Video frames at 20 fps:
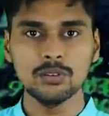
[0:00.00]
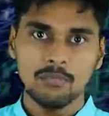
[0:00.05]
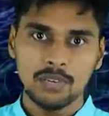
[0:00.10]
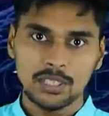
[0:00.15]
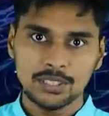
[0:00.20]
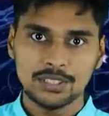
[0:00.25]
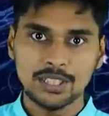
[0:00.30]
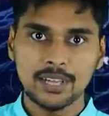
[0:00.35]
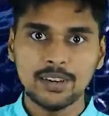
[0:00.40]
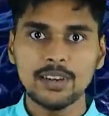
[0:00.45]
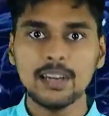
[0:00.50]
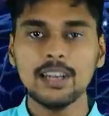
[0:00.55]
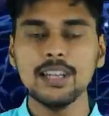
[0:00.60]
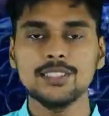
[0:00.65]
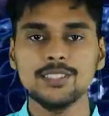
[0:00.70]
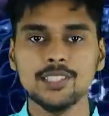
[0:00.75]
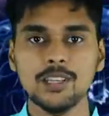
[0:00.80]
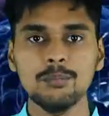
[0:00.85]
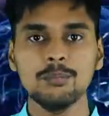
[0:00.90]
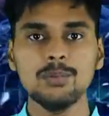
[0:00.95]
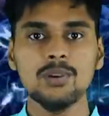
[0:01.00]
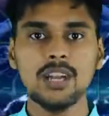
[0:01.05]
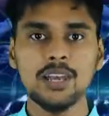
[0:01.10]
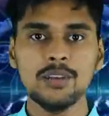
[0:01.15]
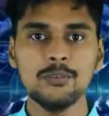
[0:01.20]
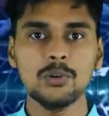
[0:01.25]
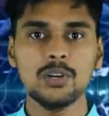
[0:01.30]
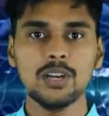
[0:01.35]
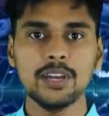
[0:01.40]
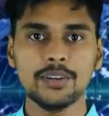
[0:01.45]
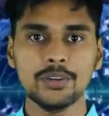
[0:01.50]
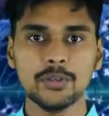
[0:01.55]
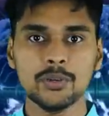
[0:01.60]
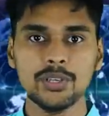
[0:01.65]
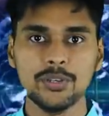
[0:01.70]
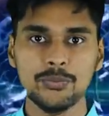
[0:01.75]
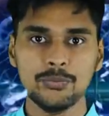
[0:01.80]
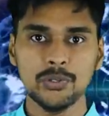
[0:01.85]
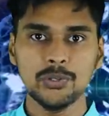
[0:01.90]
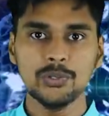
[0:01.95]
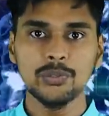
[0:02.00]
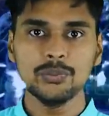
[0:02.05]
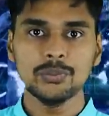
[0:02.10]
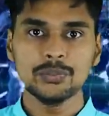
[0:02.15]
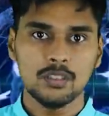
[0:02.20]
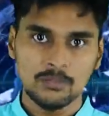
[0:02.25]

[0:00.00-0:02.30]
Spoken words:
But general example I would like to give you,